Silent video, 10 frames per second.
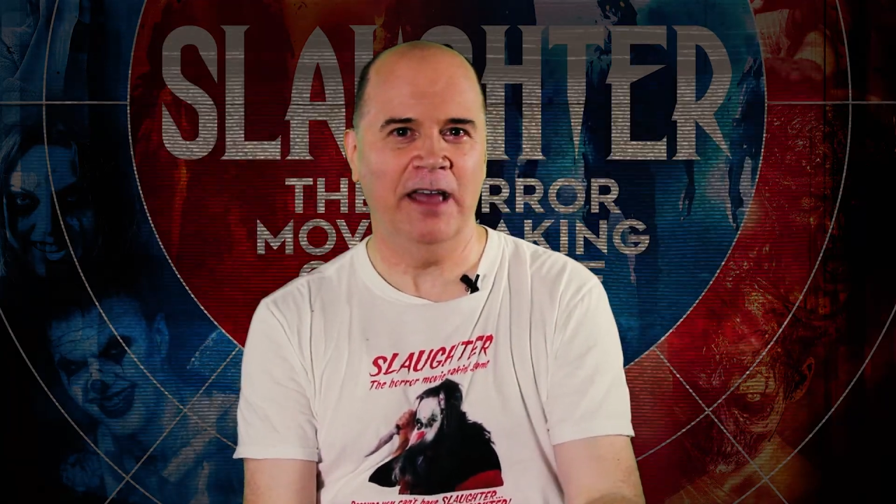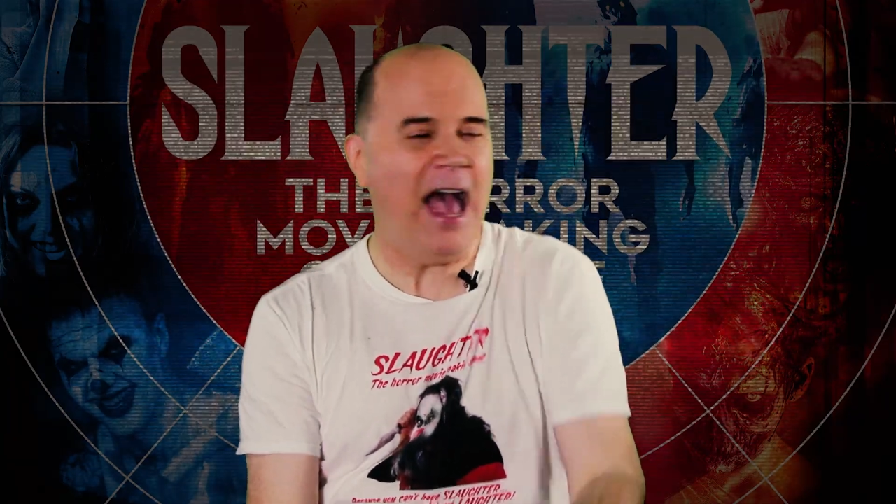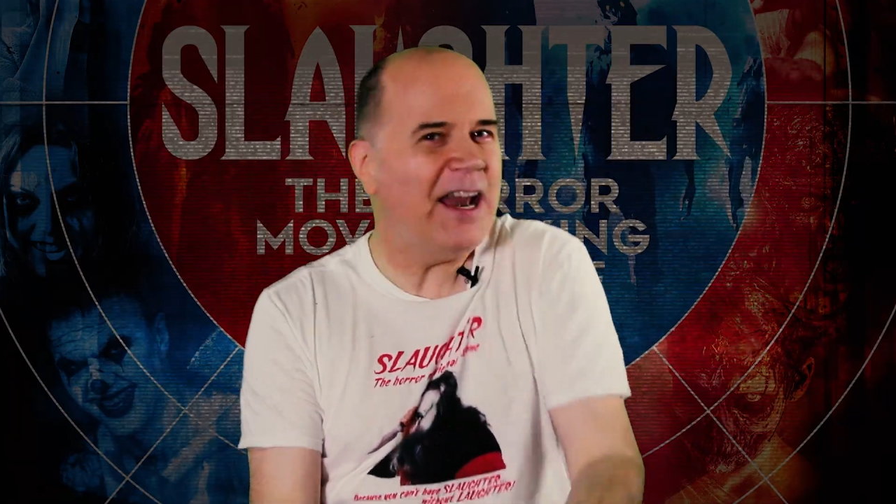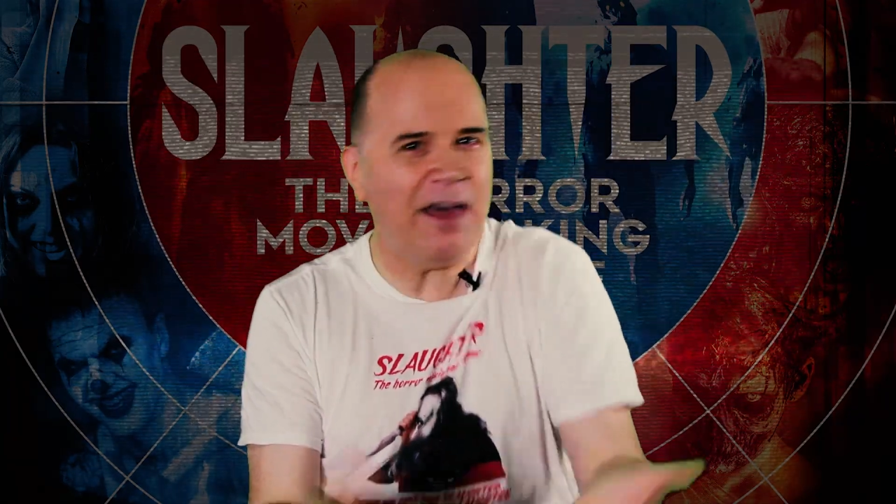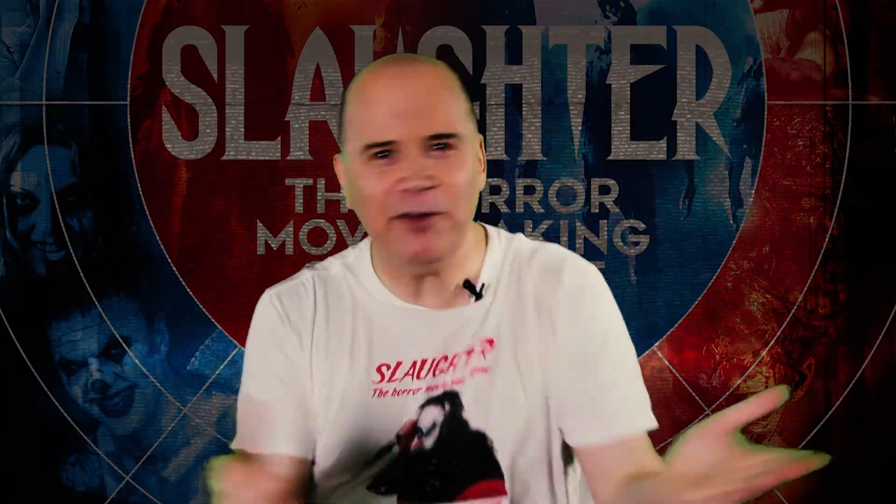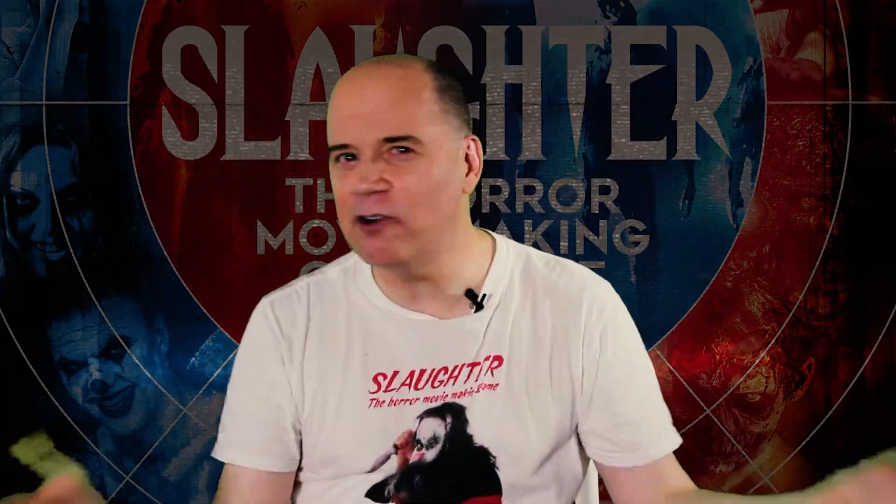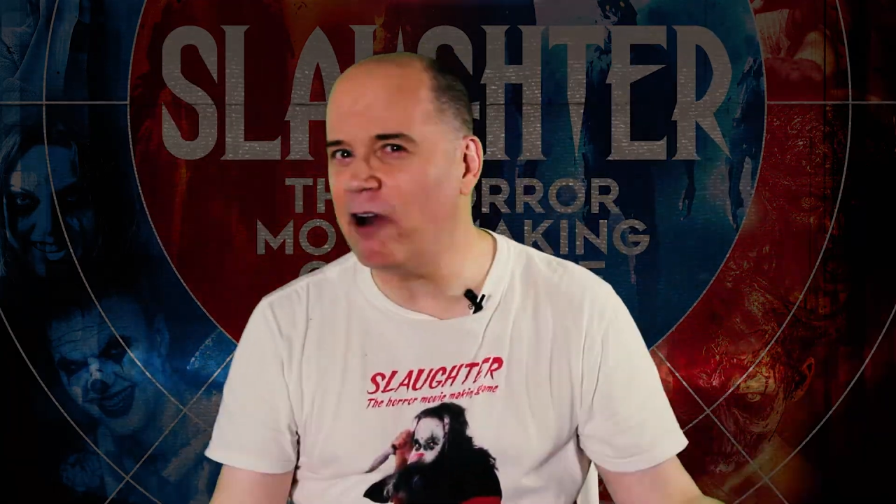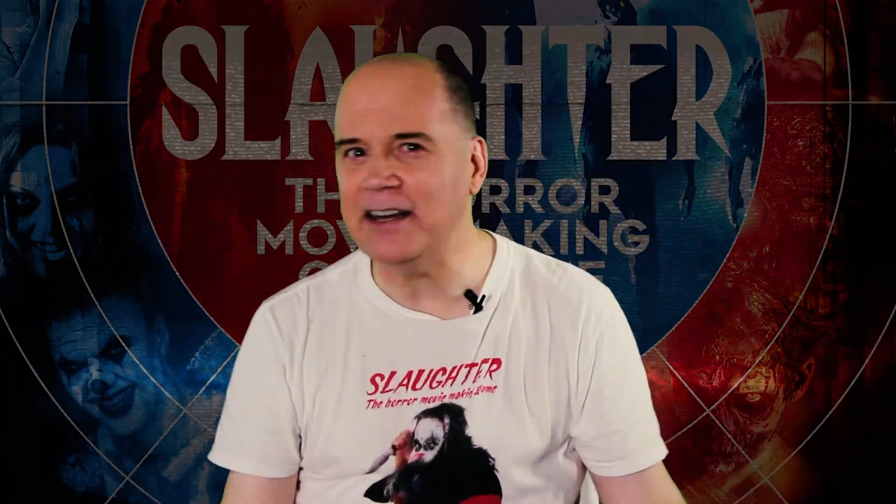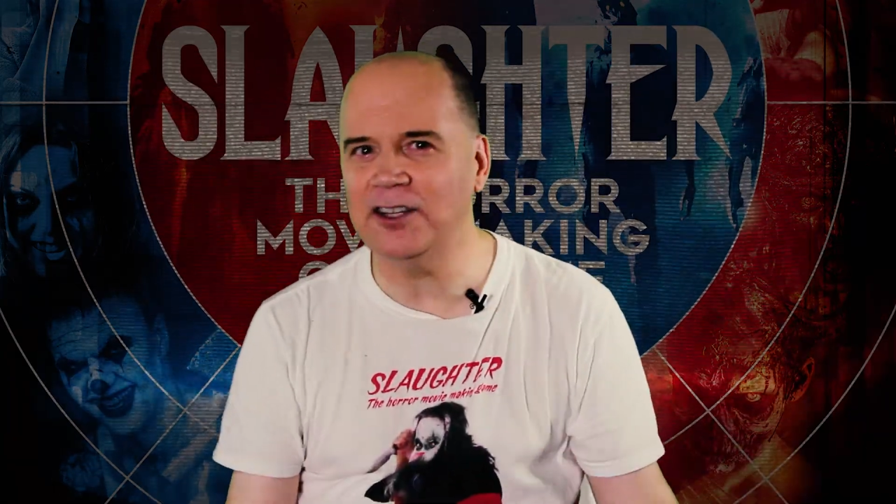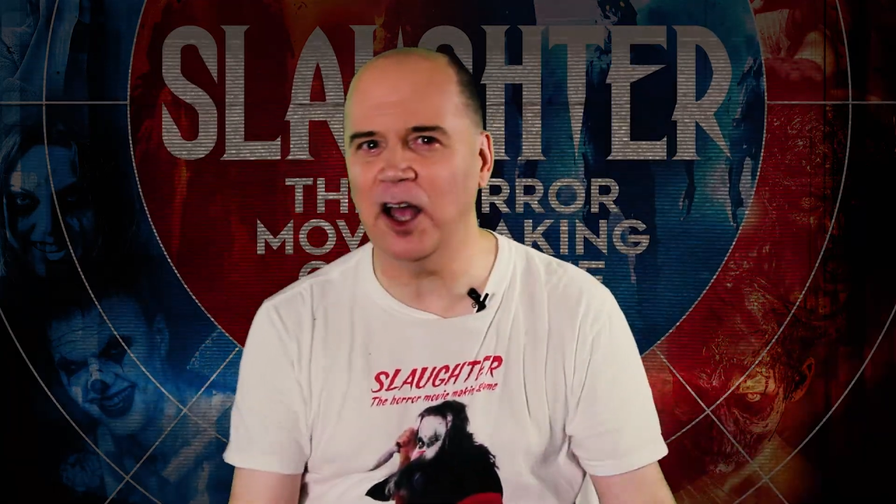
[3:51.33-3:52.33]
and have a
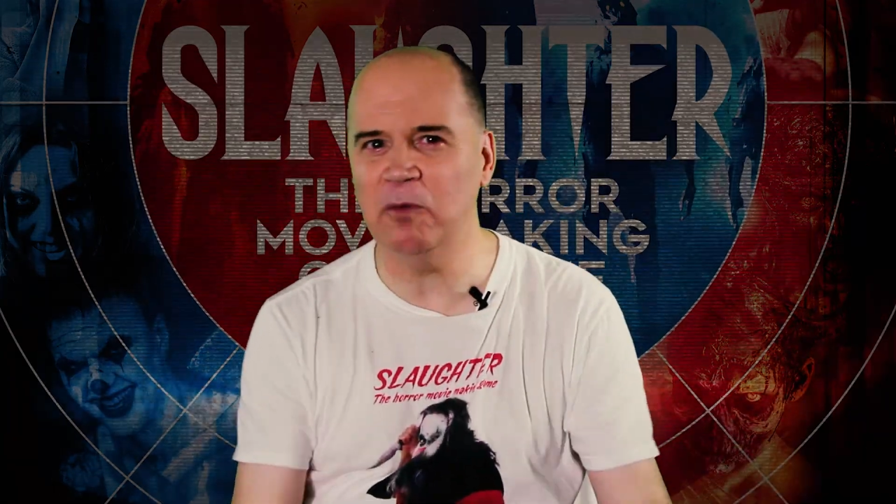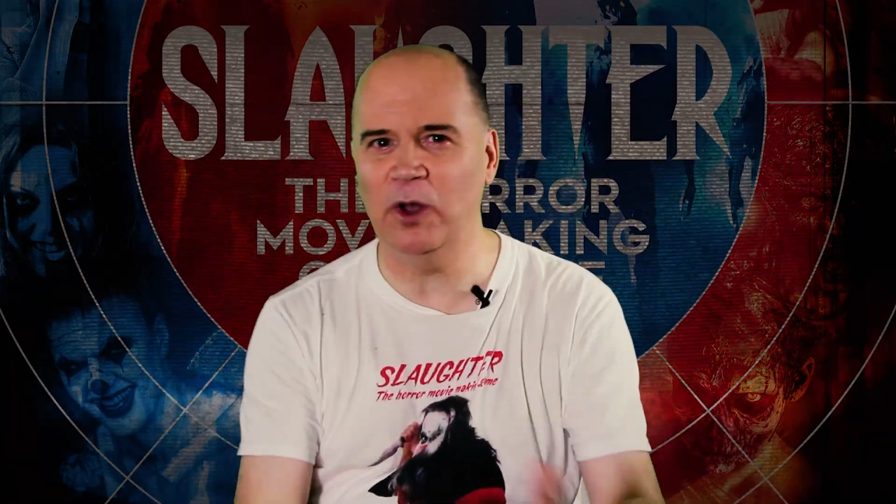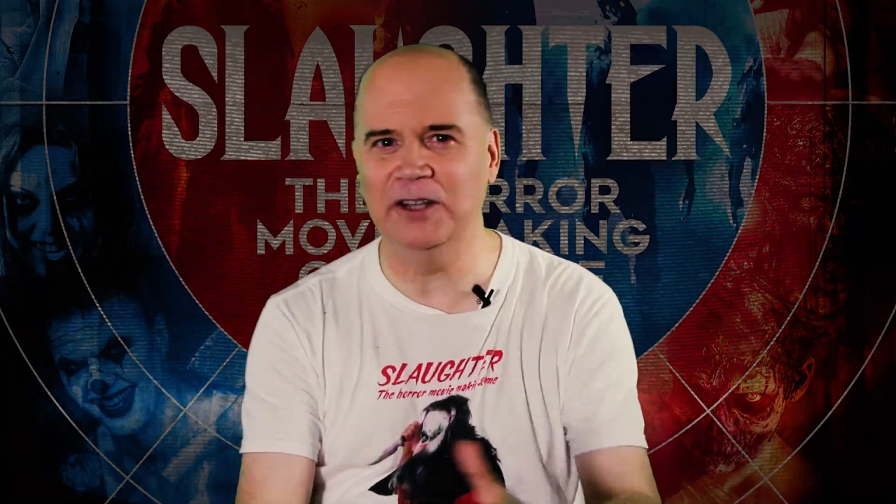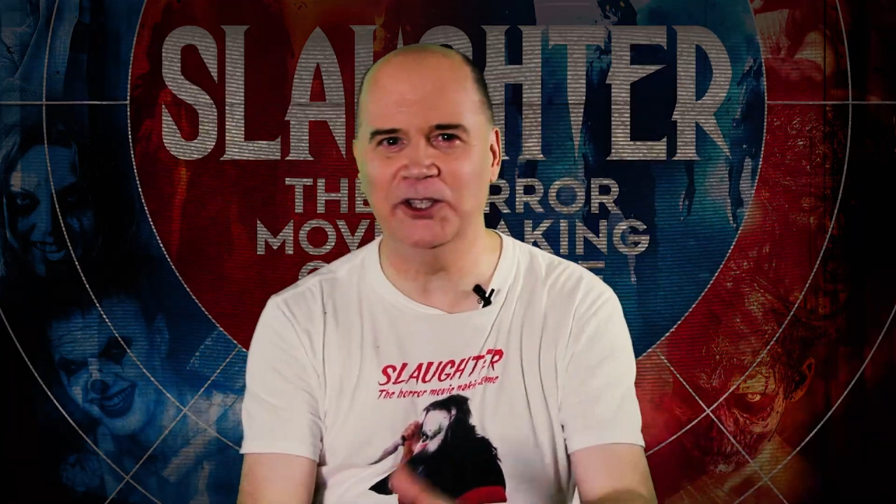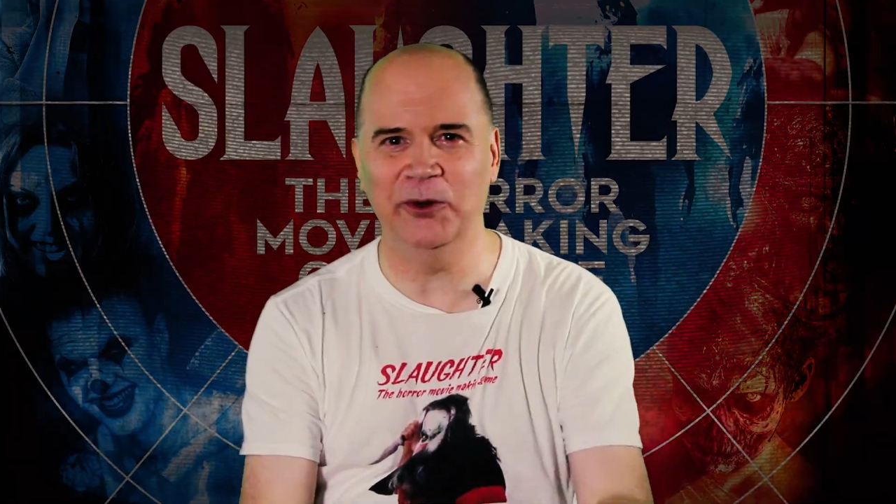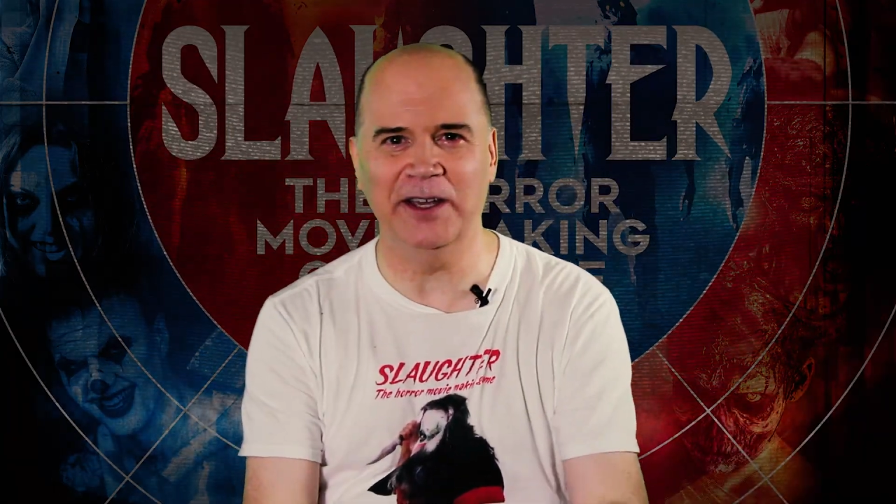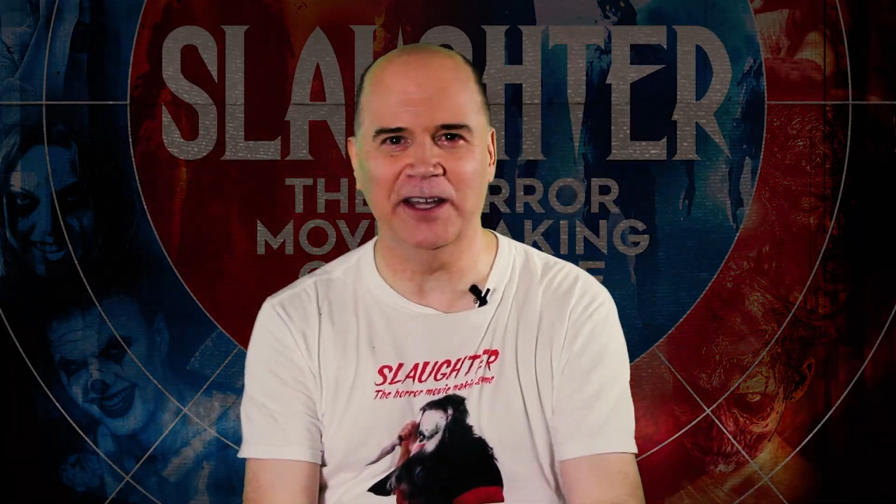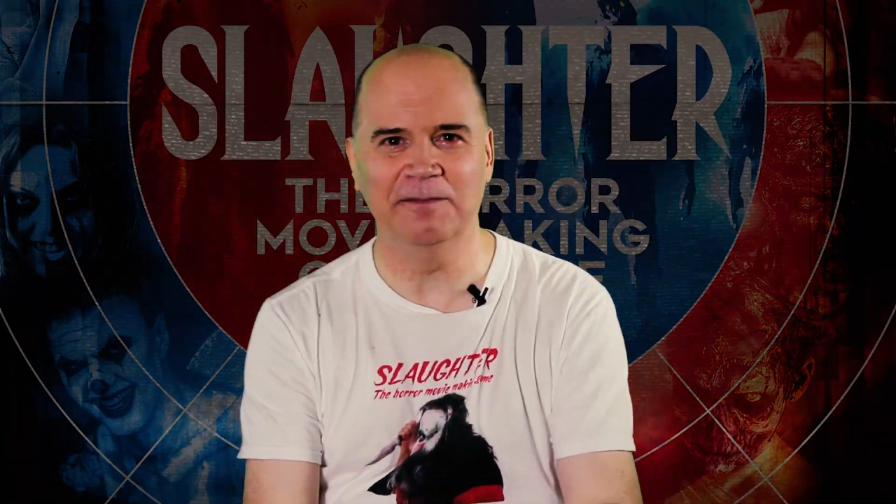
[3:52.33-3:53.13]
great time while doing